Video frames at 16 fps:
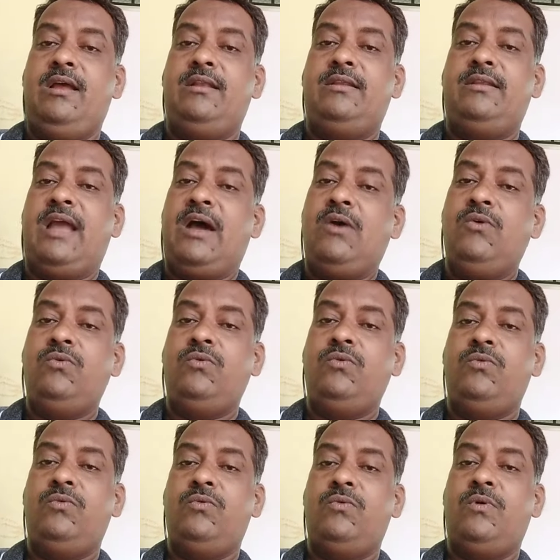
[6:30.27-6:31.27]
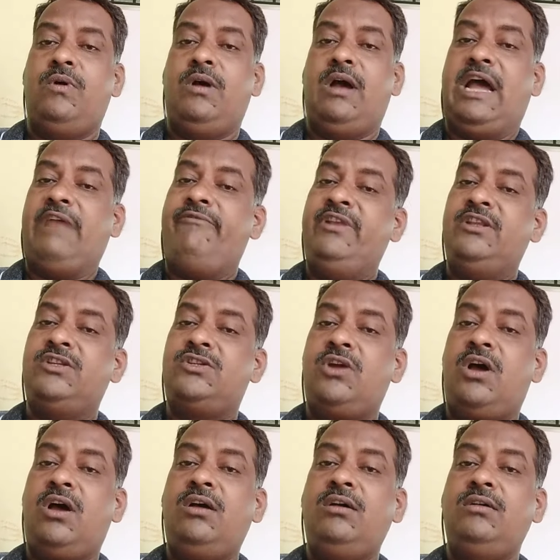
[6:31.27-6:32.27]
Now I will
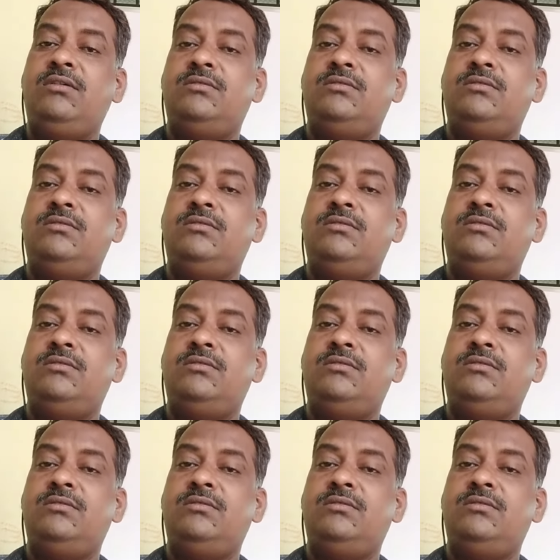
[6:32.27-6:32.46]
draw